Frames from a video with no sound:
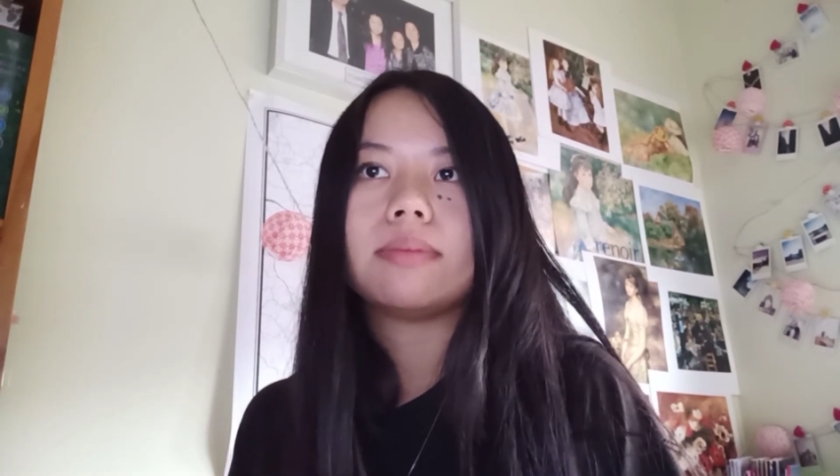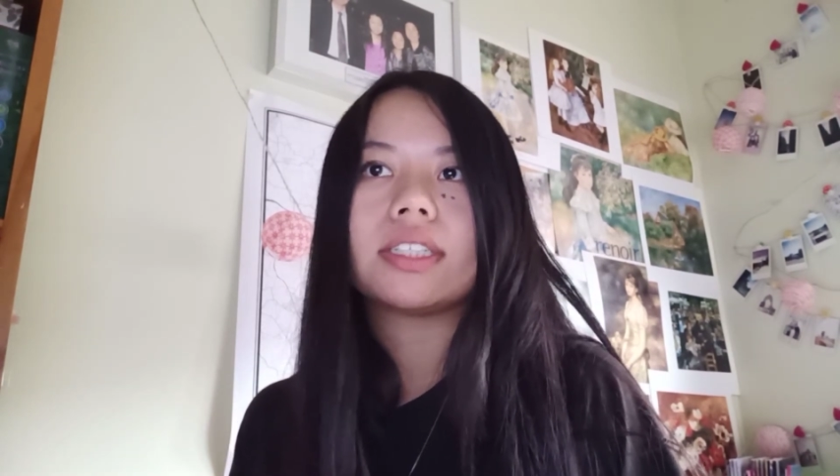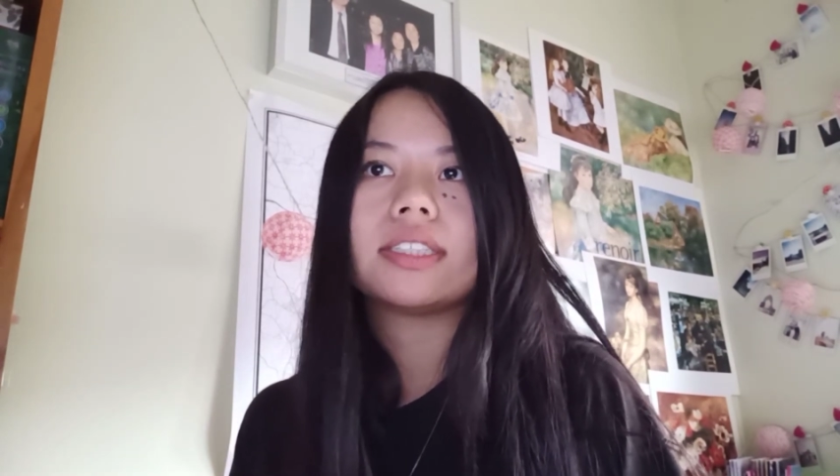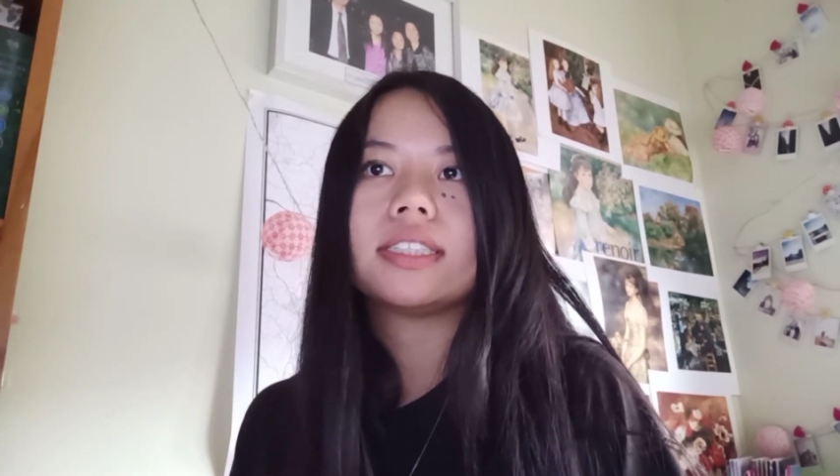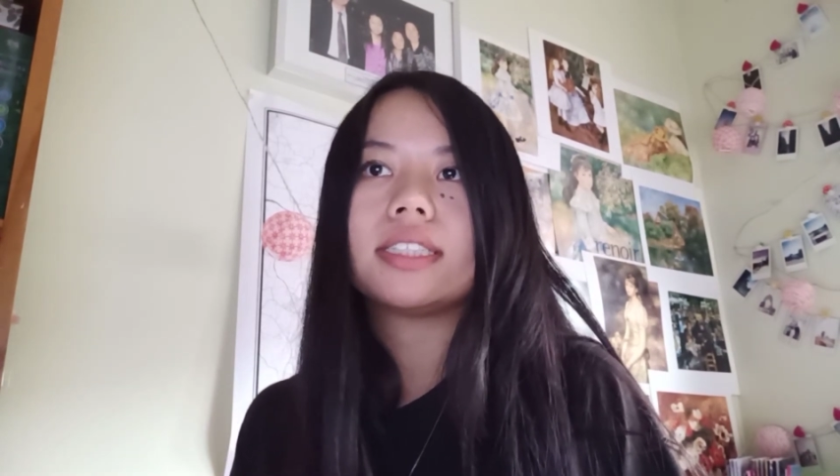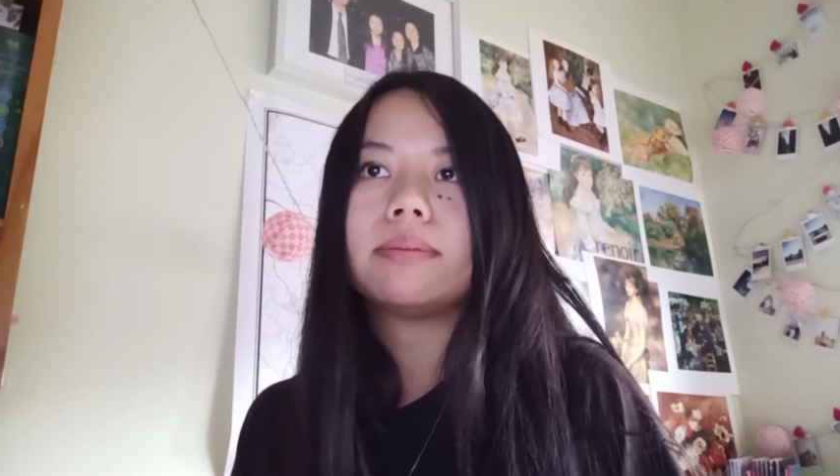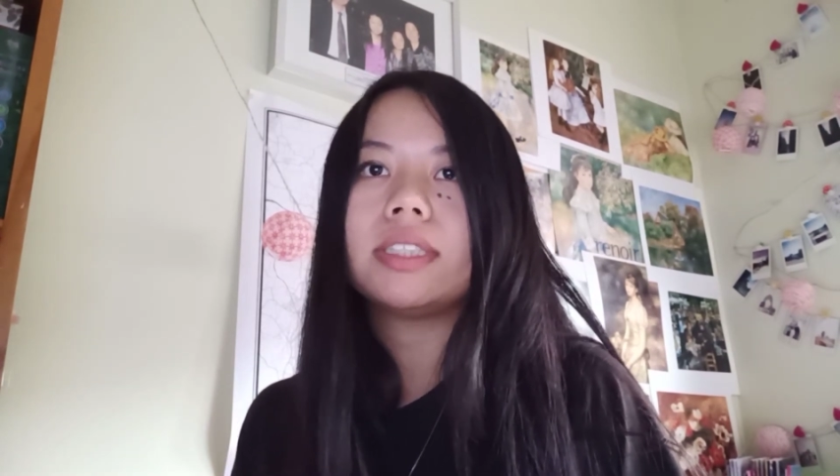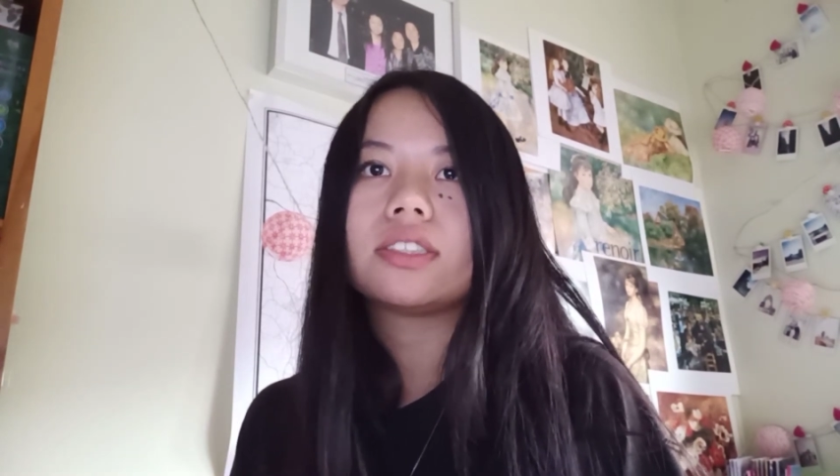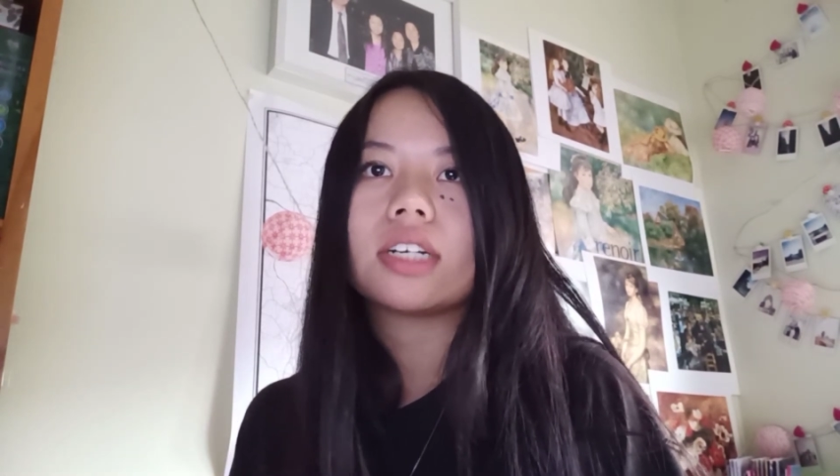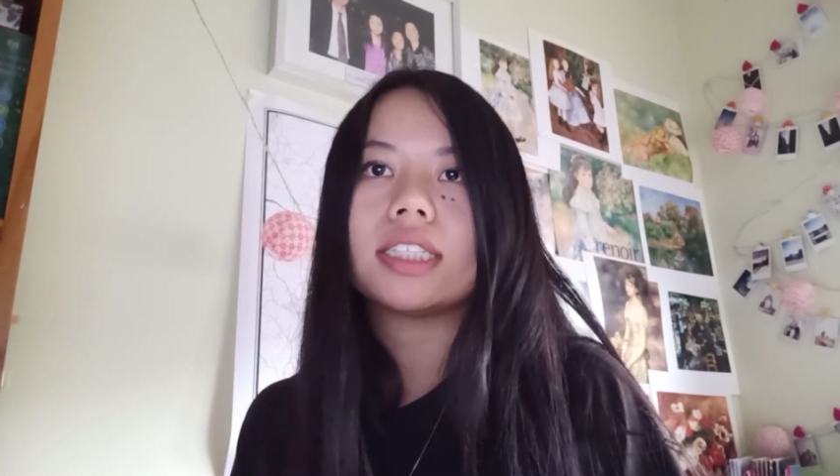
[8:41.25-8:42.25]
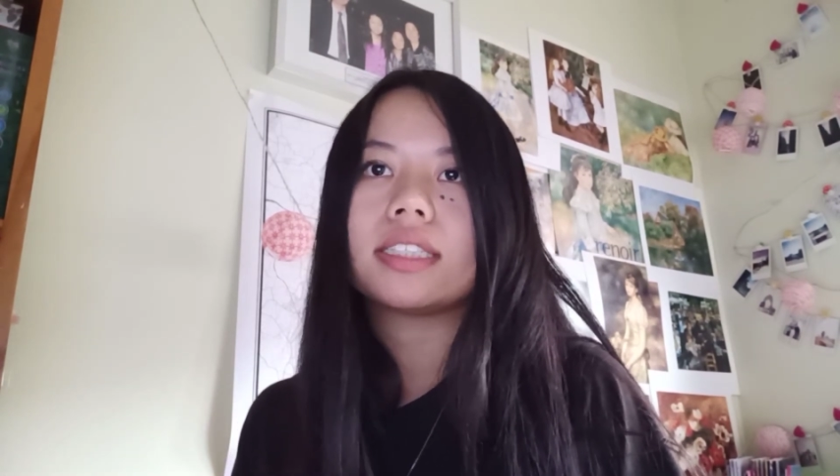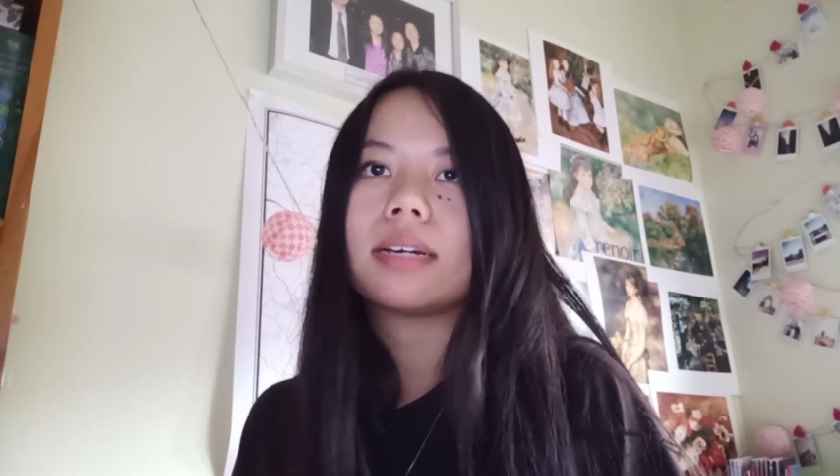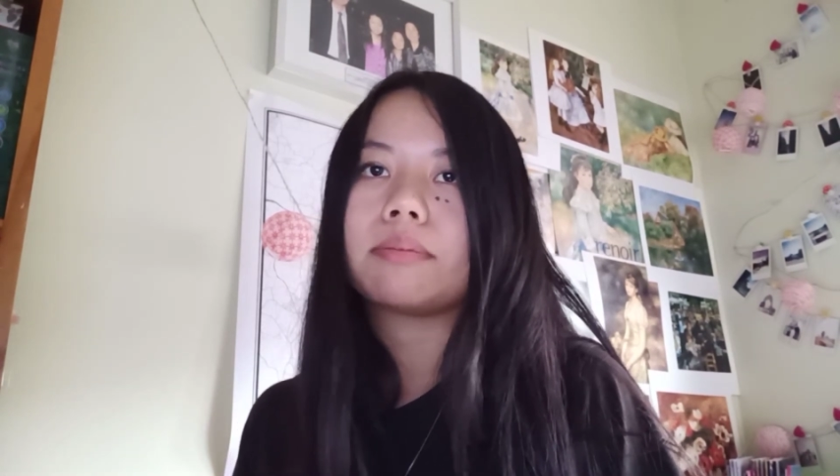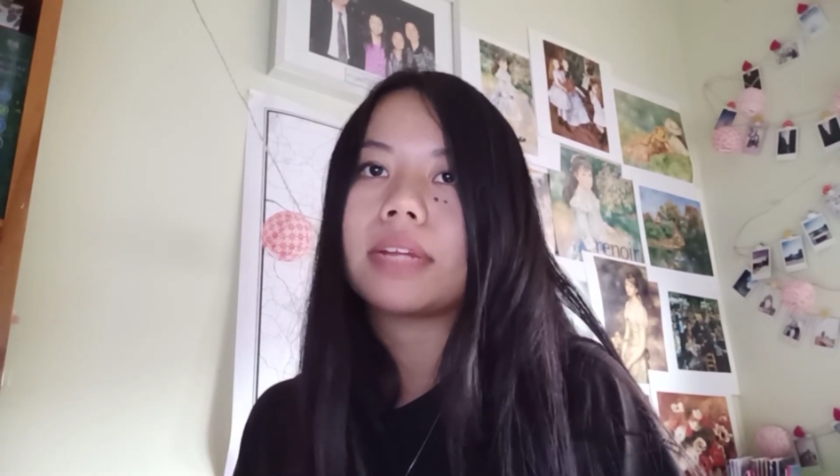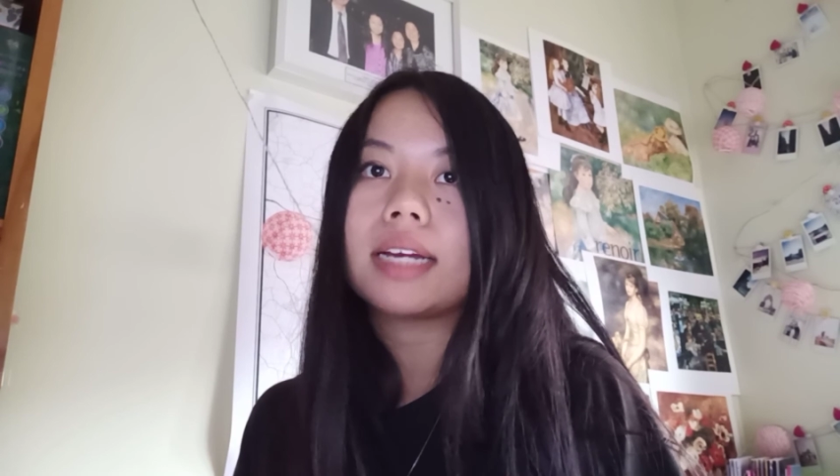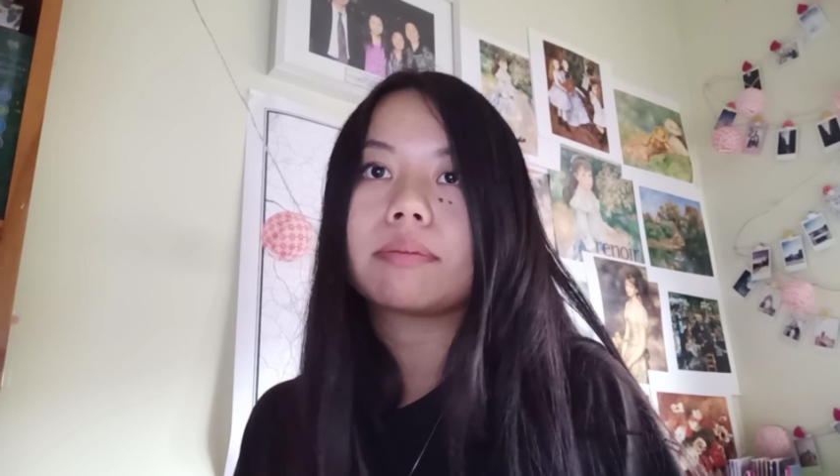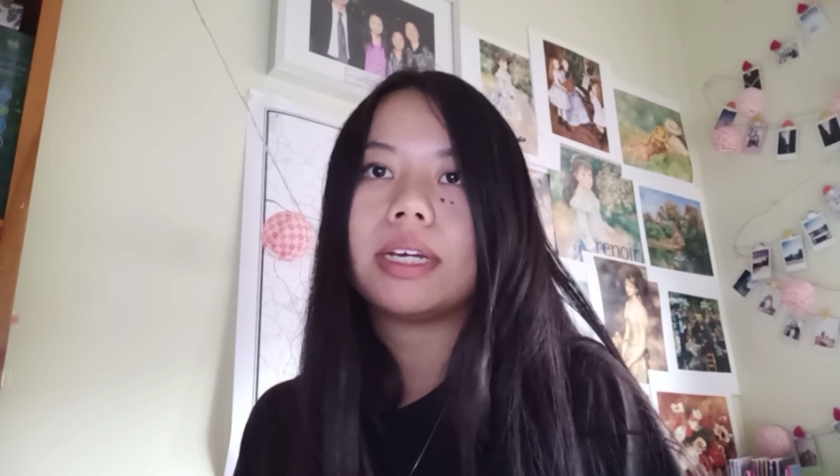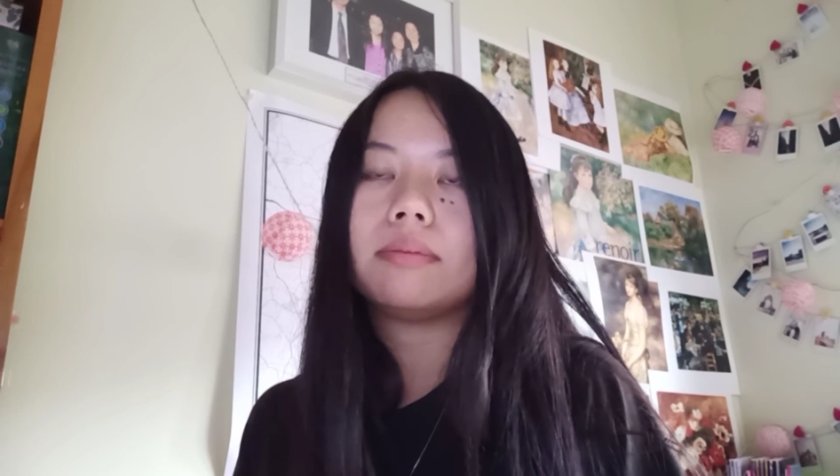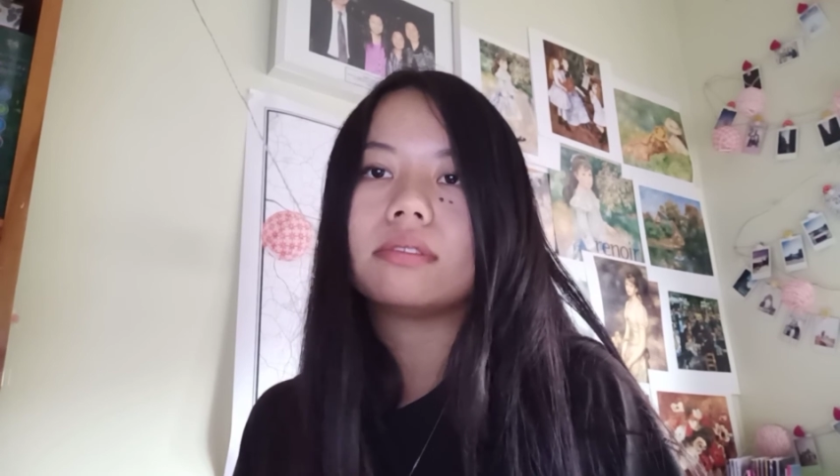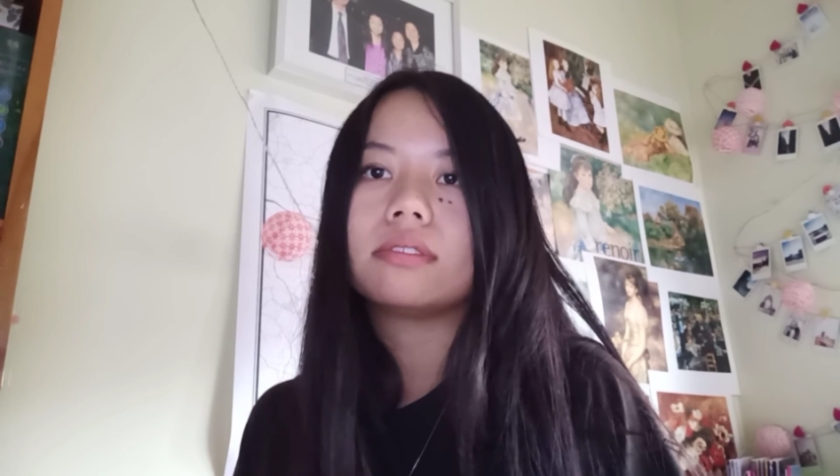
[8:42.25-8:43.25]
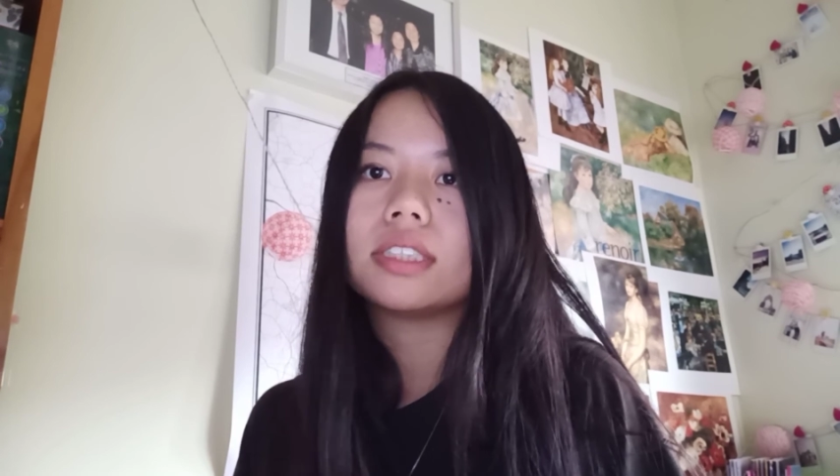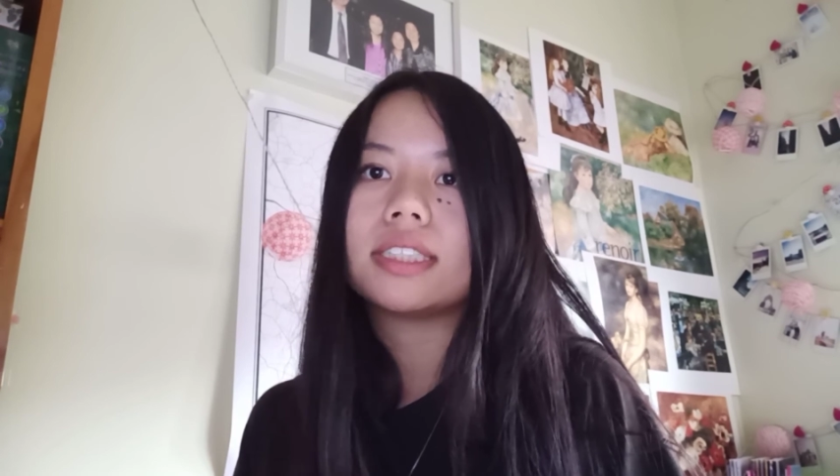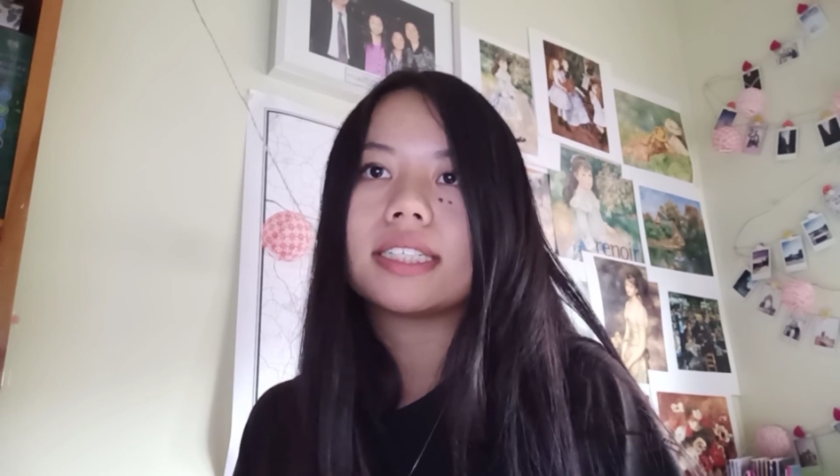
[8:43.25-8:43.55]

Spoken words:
because it demonstrated that black people could